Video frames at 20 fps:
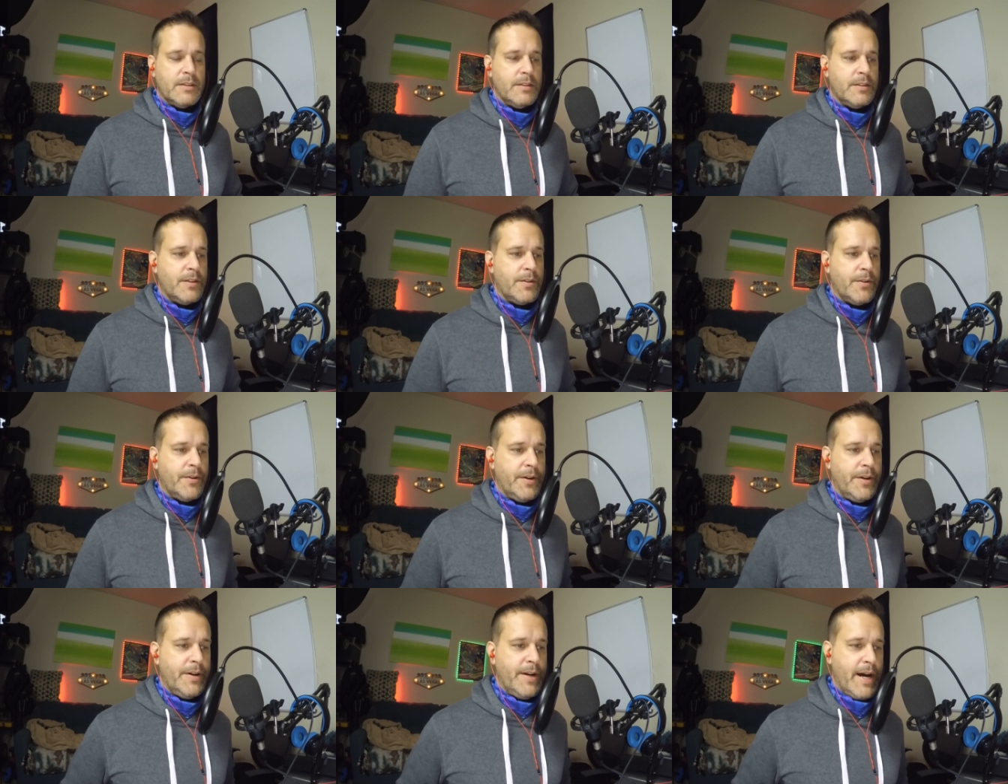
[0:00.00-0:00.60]
is
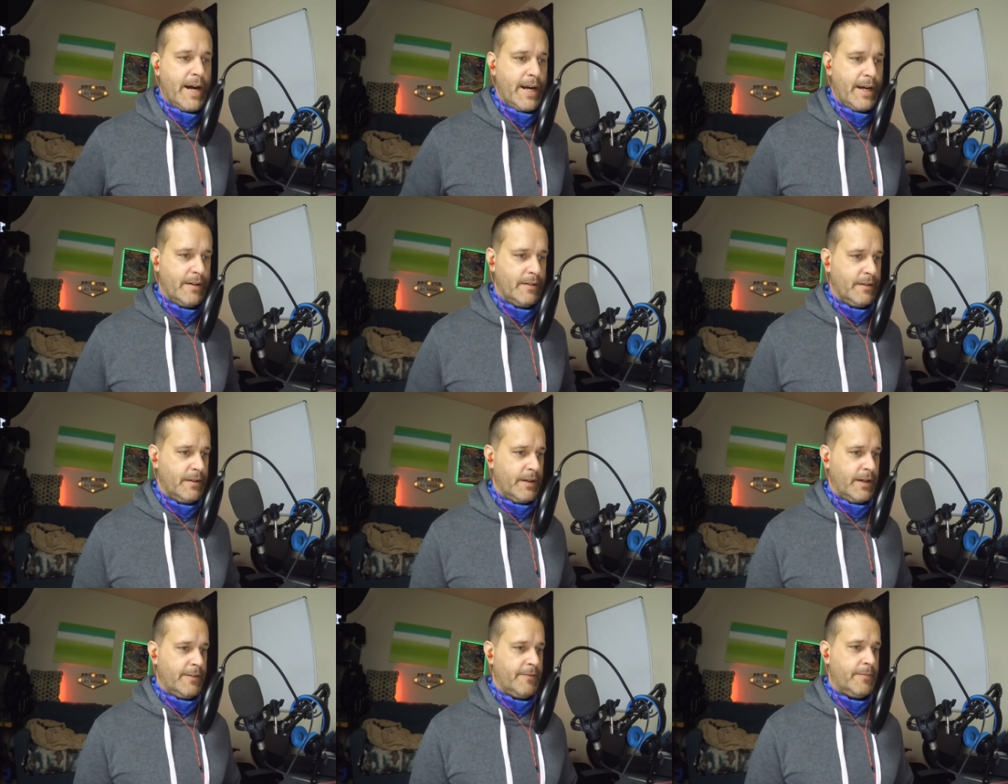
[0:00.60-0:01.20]
through your diet.
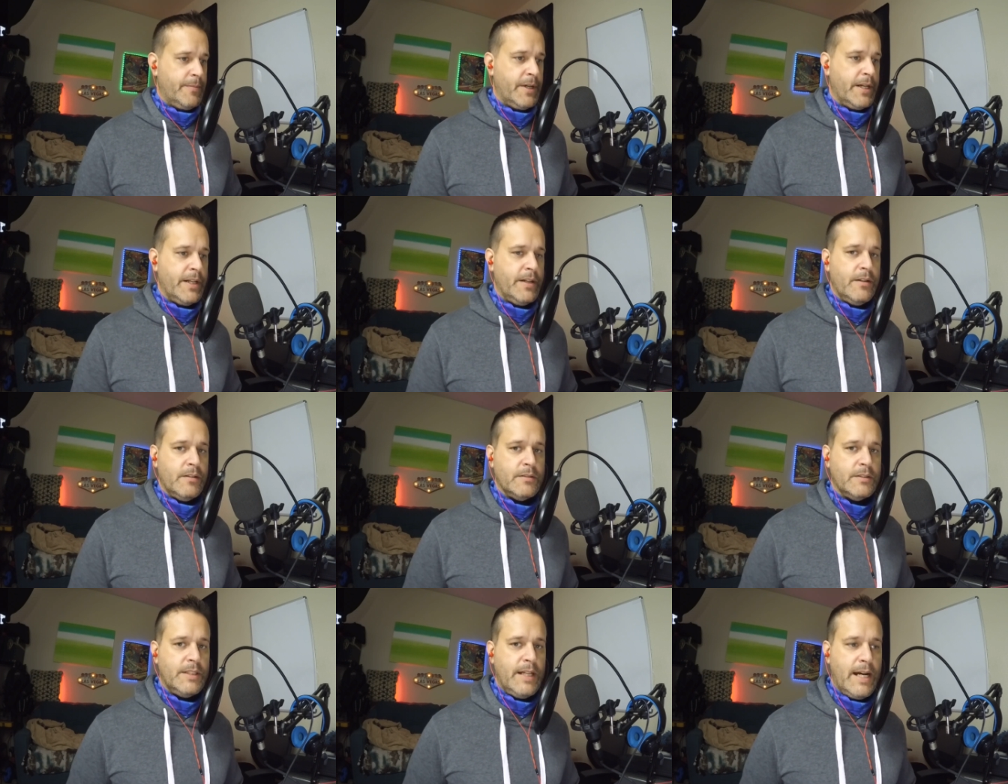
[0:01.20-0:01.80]
And everybody
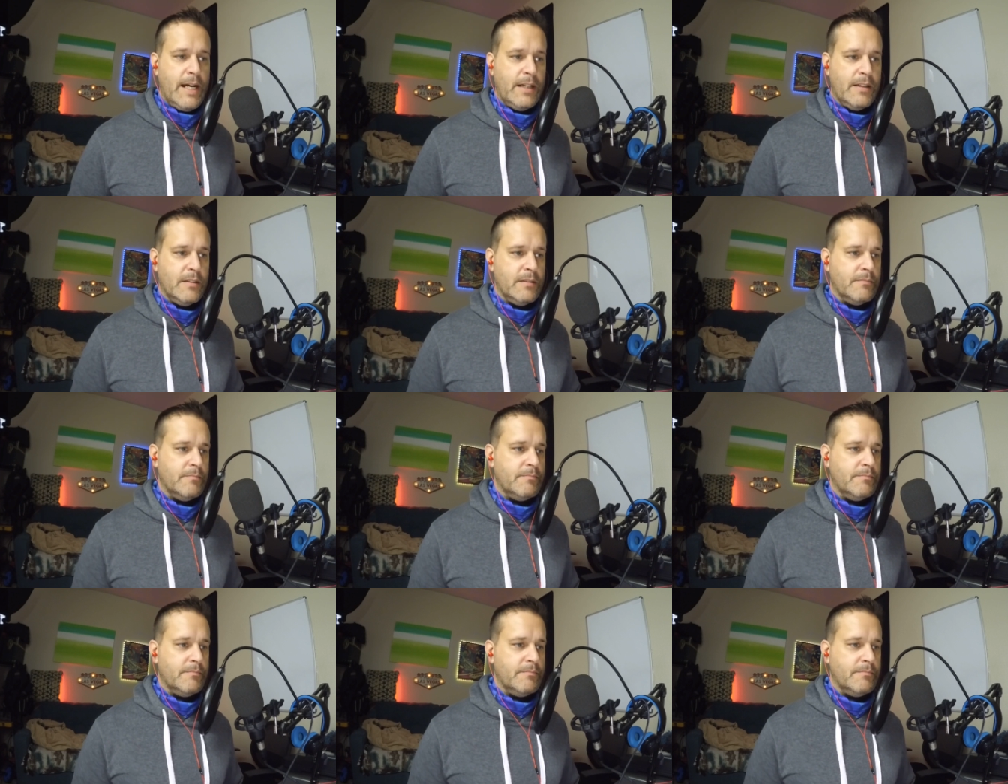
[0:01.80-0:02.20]
knows that.